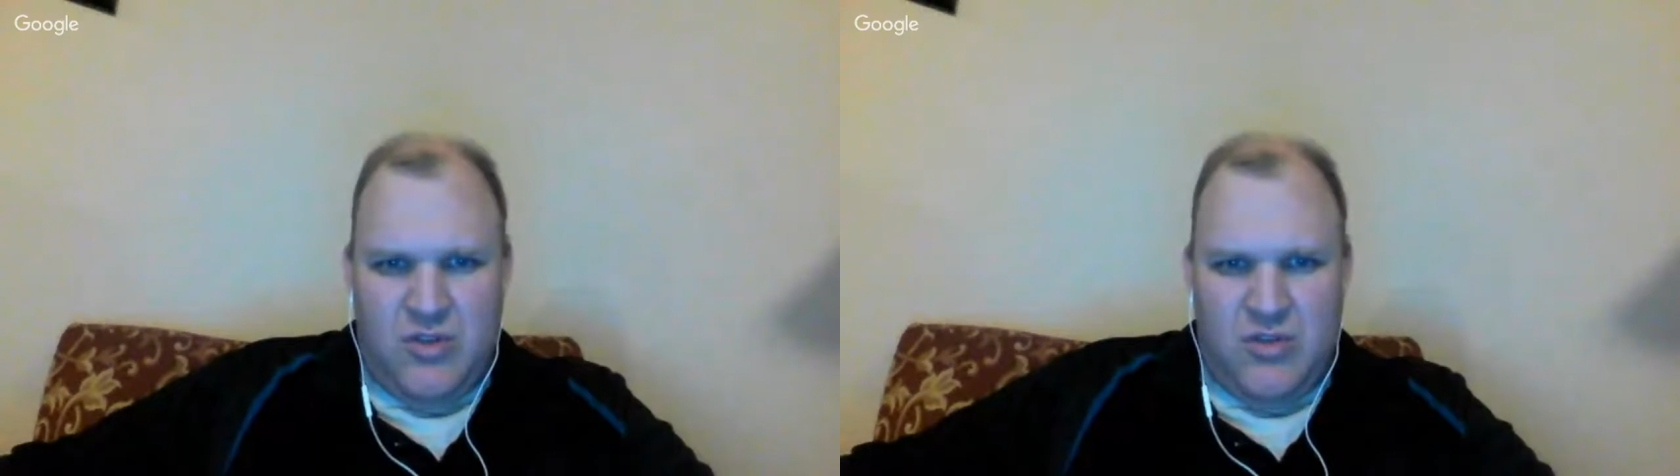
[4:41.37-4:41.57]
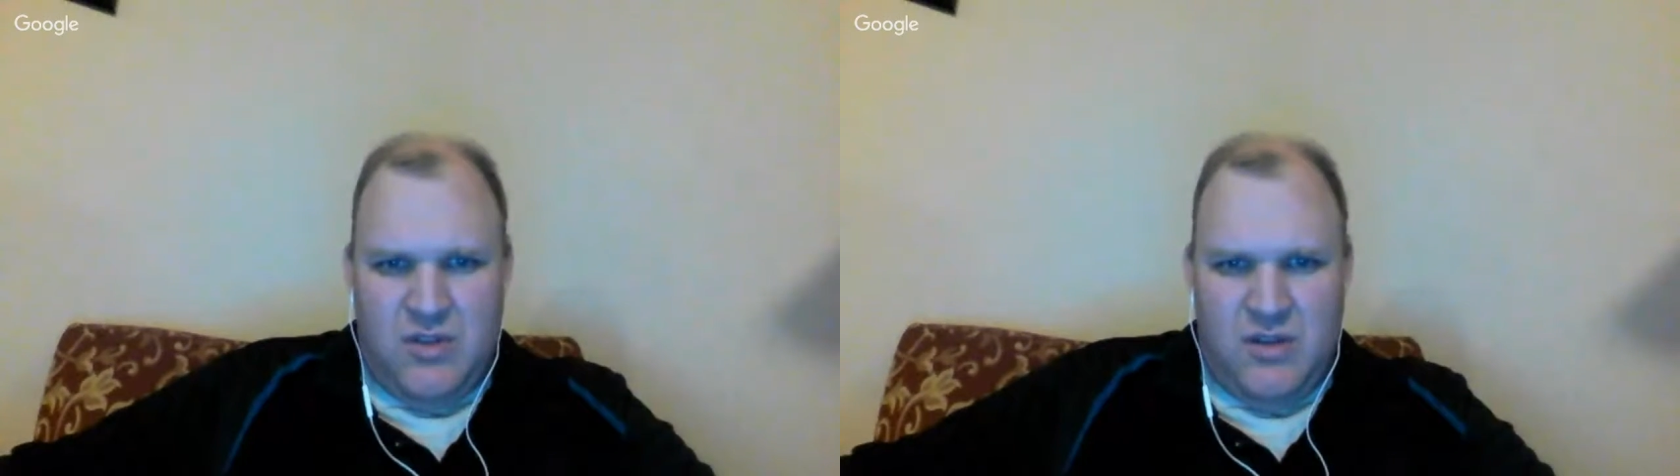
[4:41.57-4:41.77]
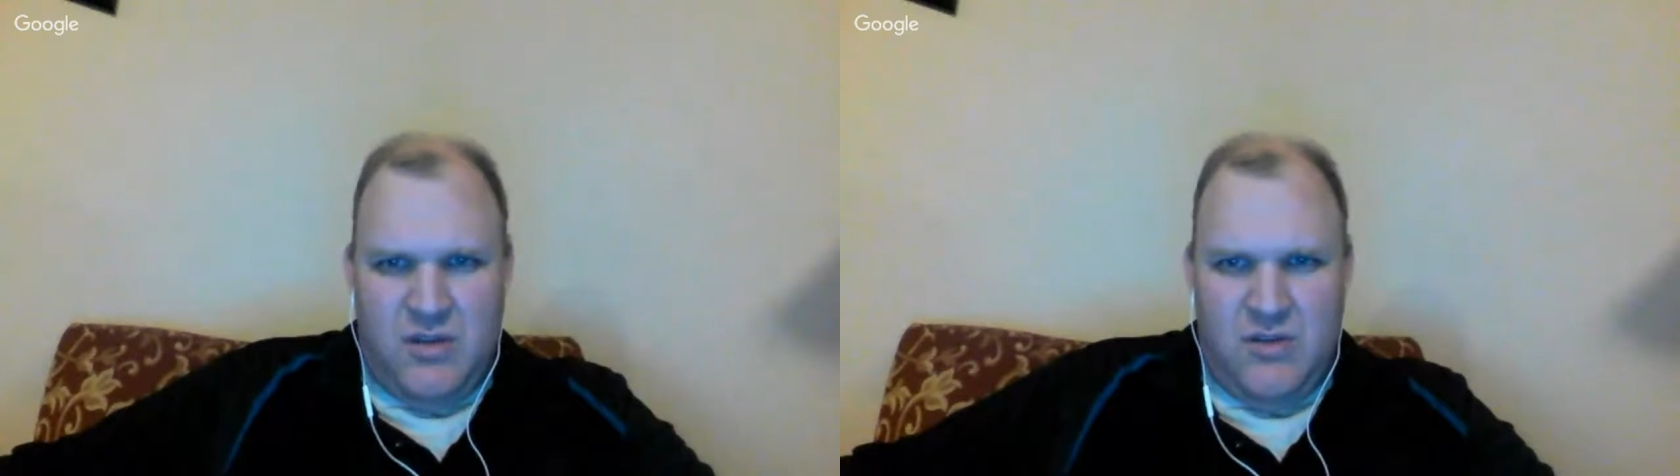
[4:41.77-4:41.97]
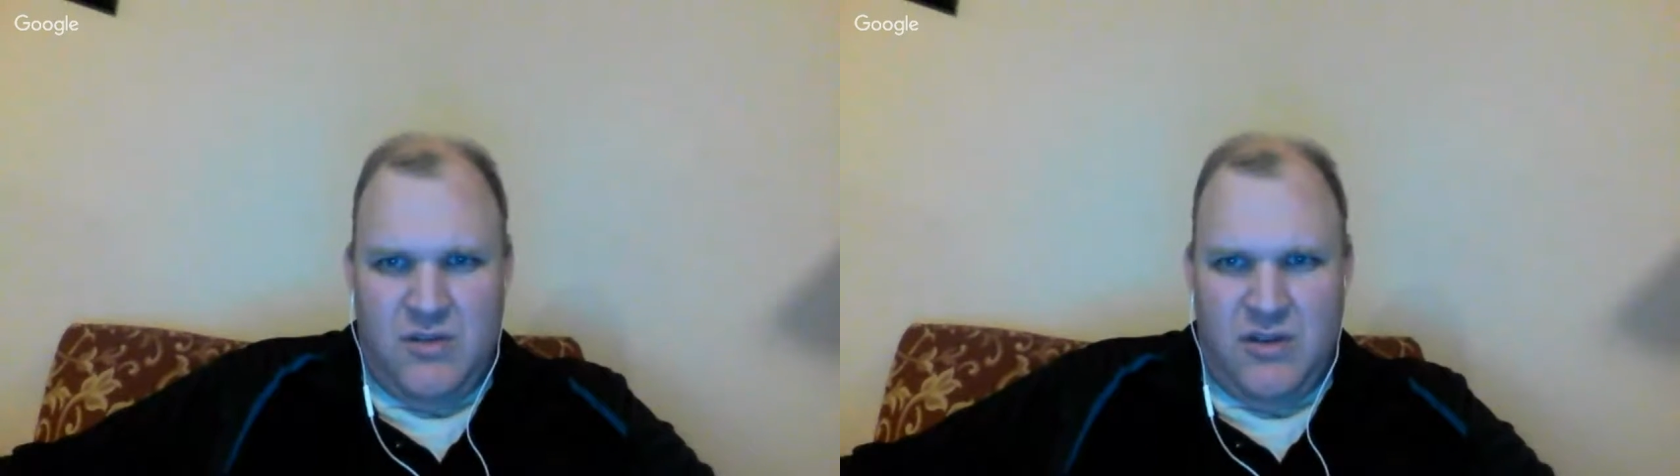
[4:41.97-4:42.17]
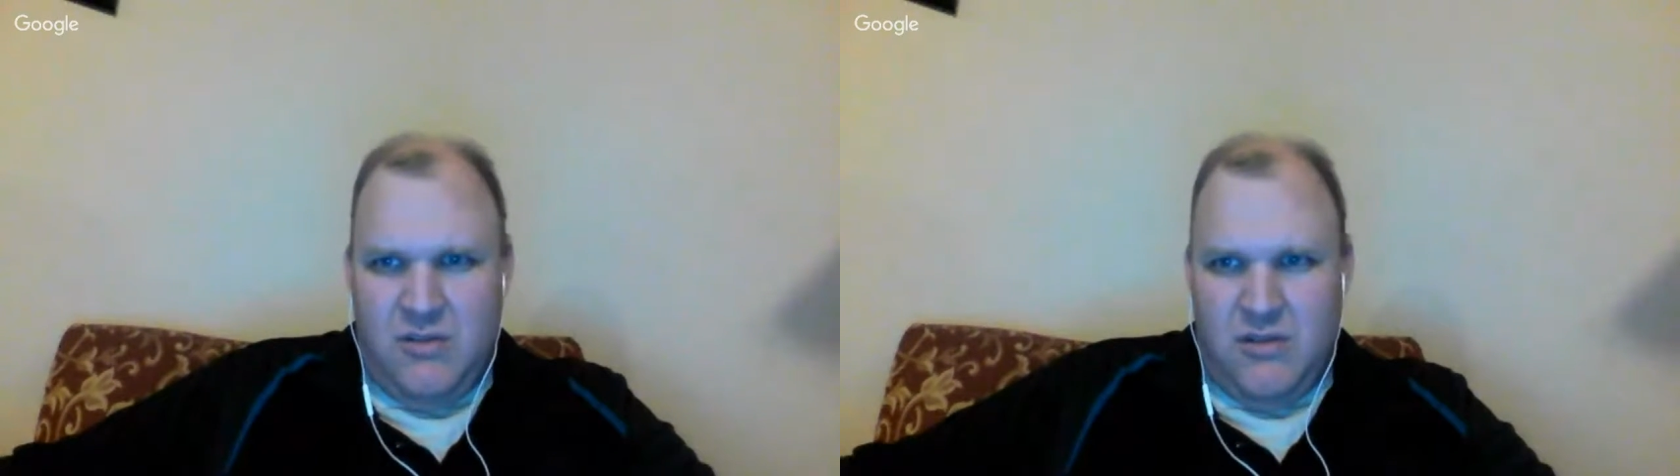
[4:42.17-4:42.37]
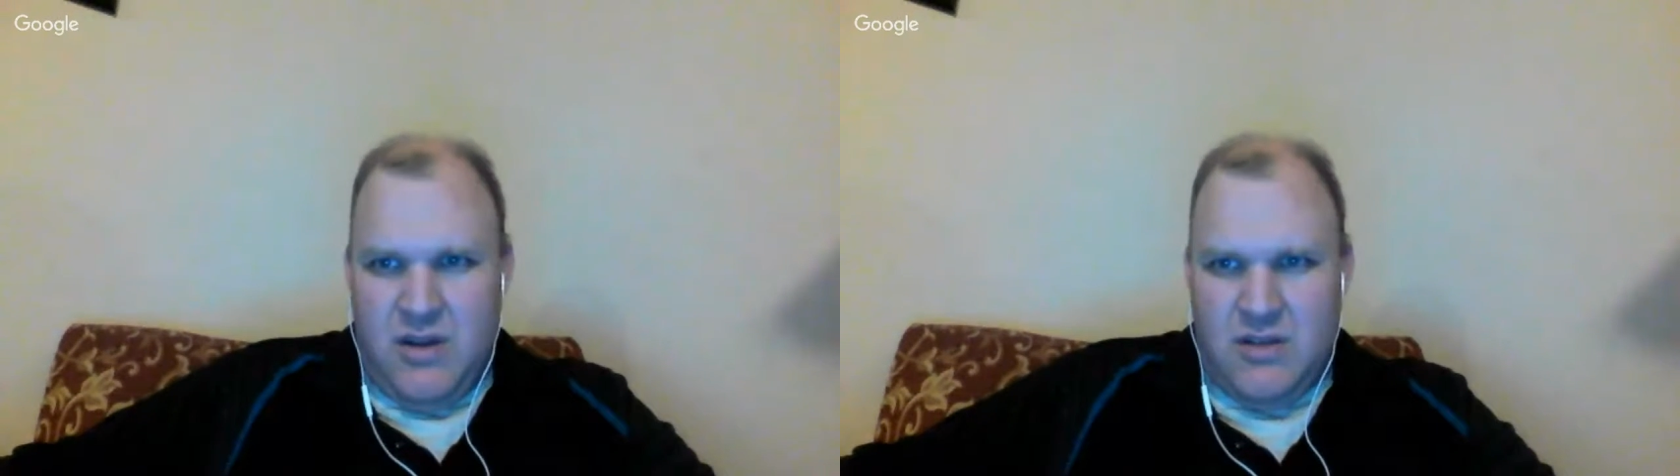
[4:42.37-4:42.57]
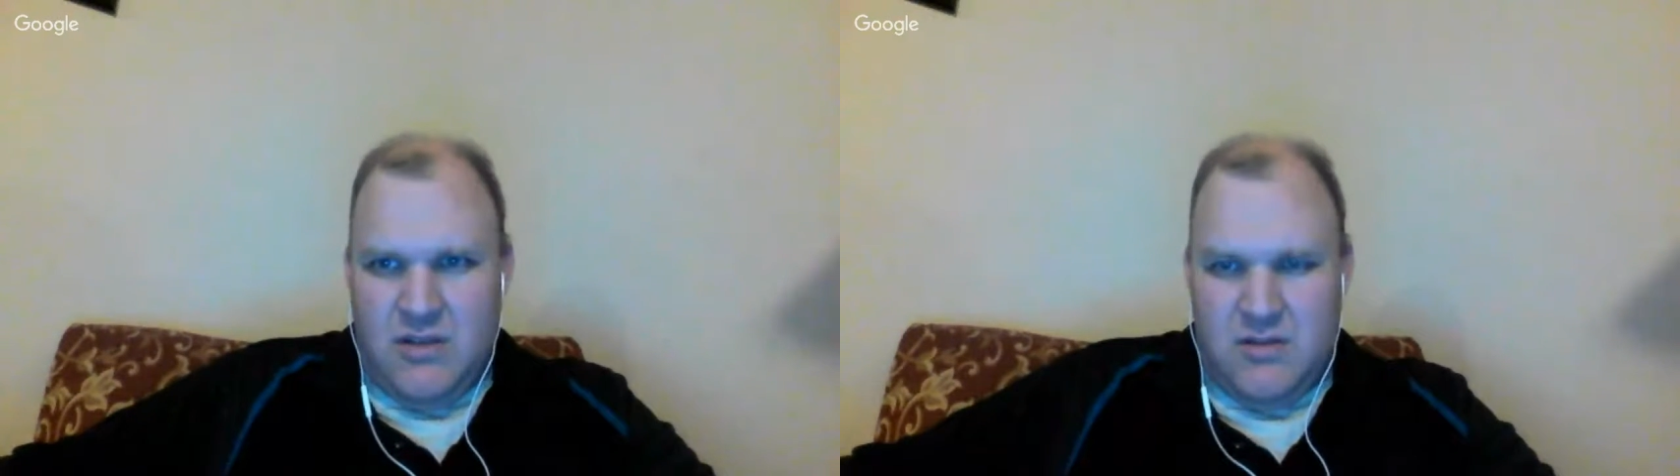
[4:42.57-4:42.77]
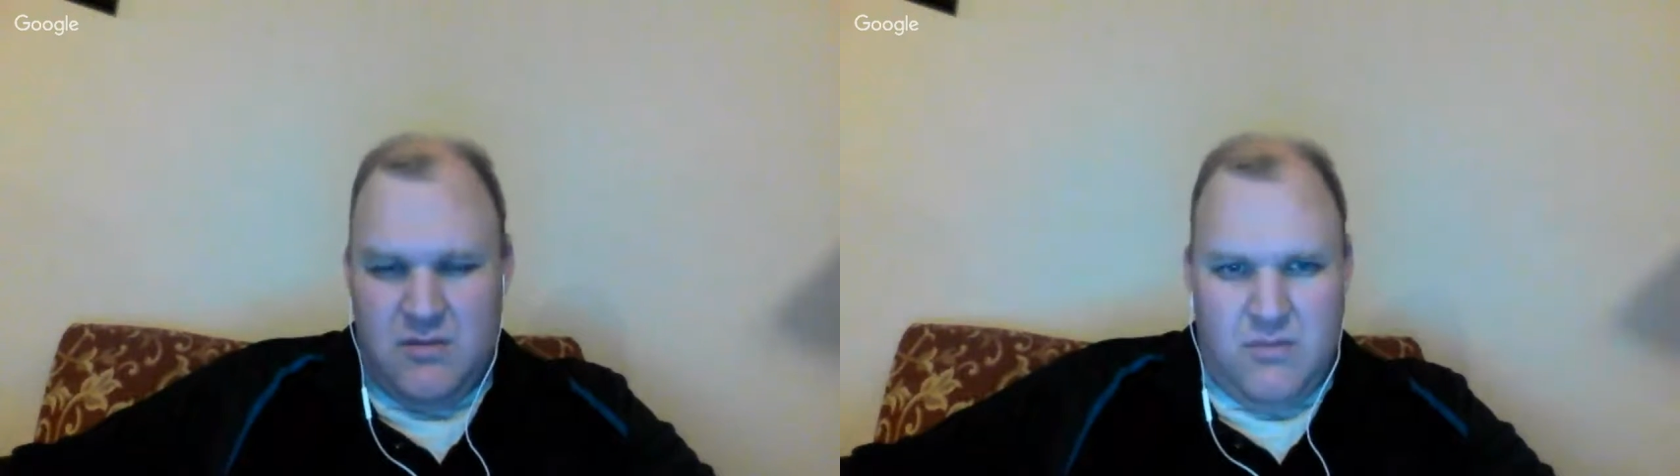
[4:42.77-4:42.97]
using linear
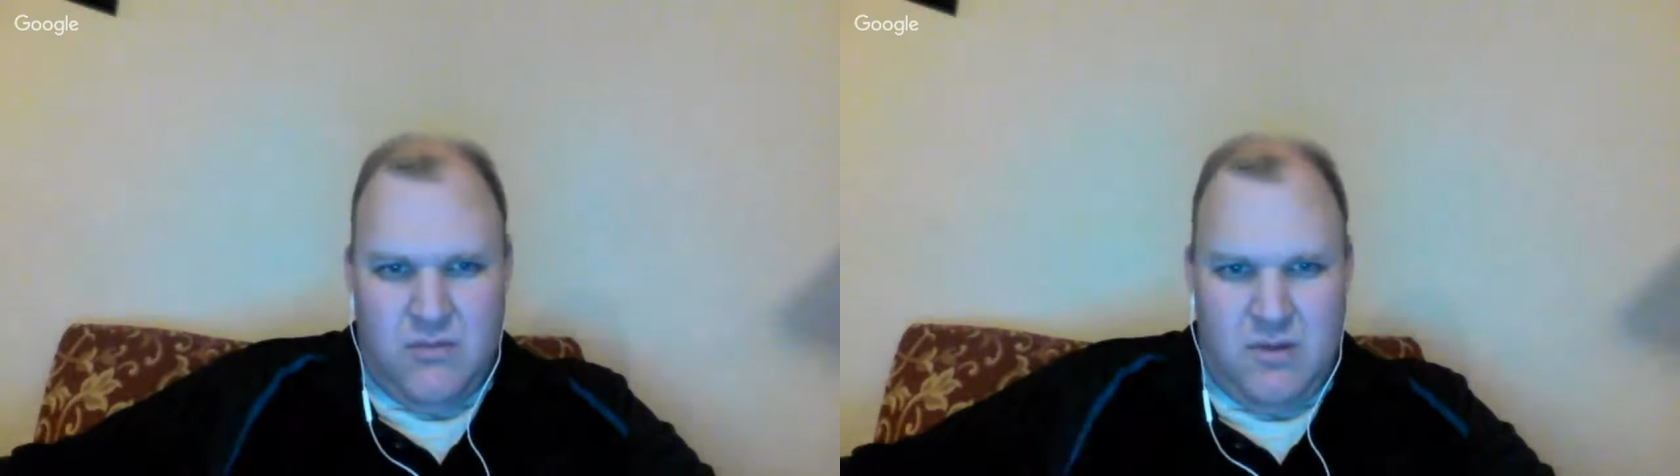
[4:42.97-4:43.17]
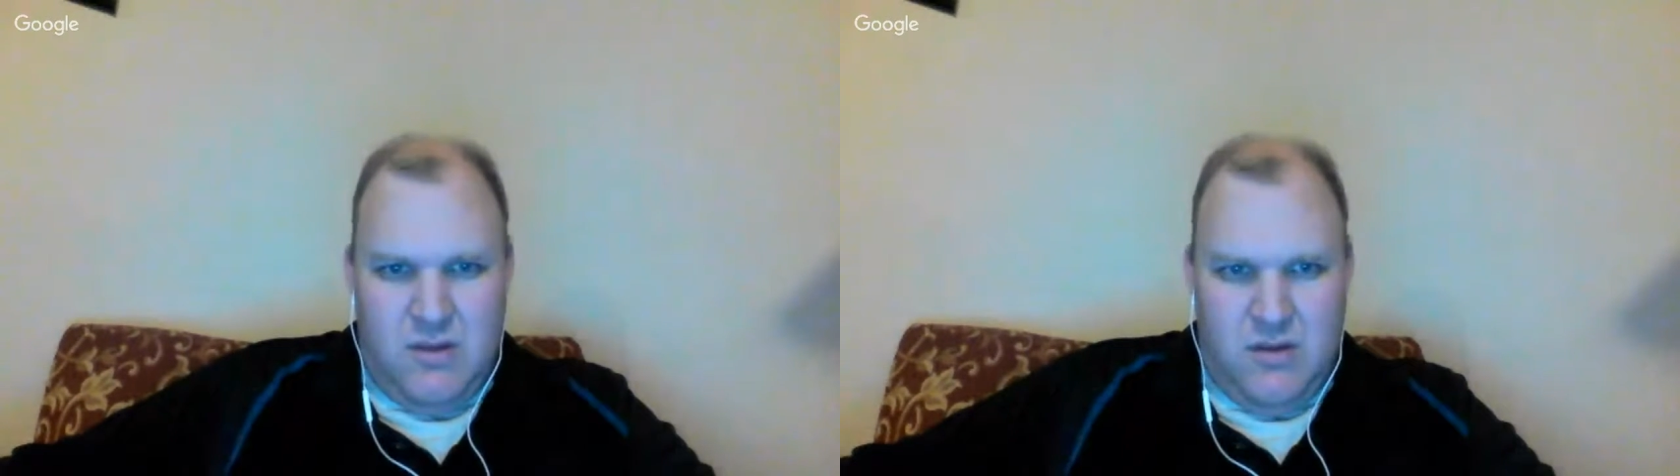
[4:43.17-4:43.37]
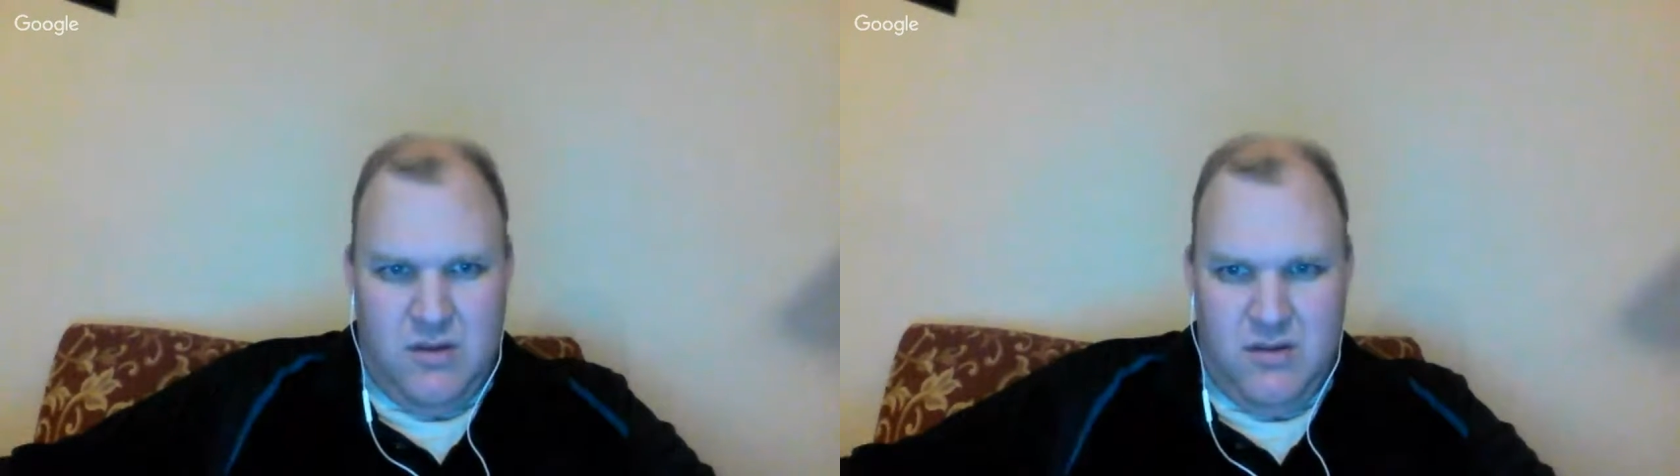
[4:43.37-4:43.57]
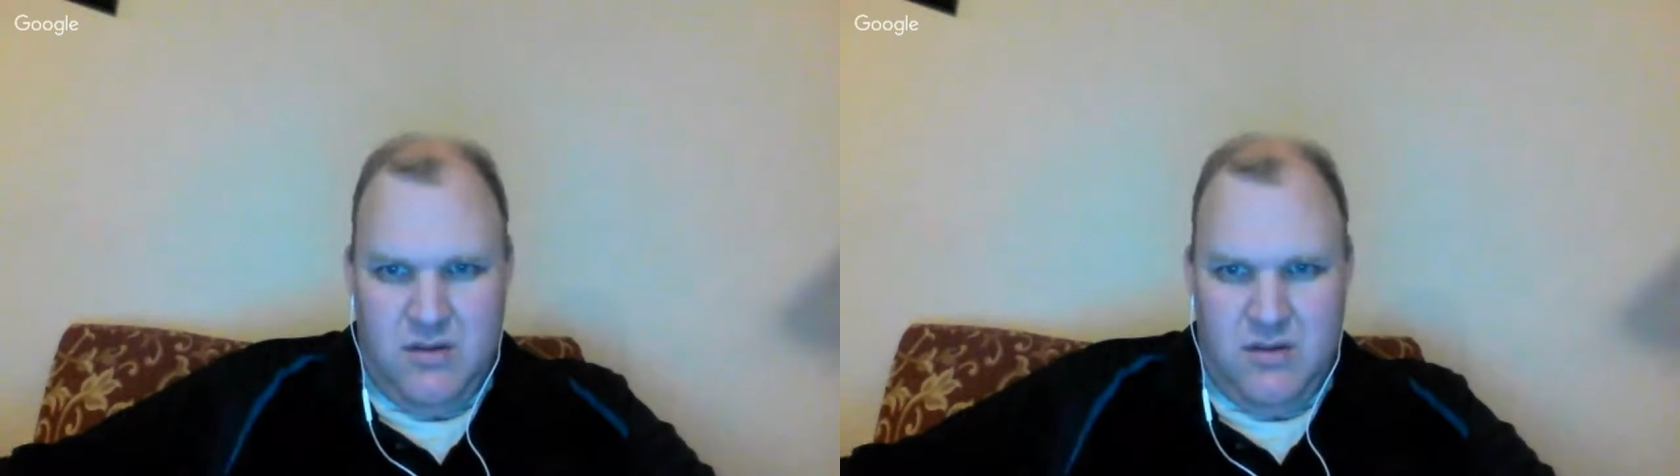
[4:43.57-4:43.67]
regression when